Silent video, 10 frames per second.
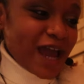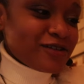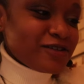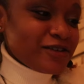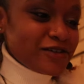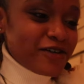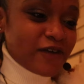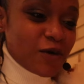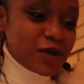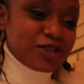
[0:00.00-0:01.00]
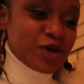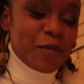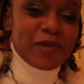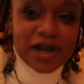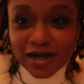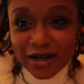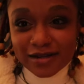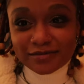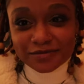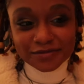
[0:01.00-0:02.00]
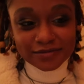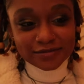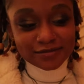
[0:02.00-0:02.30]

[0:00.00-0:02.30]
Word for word: I don't know if I want to do a burger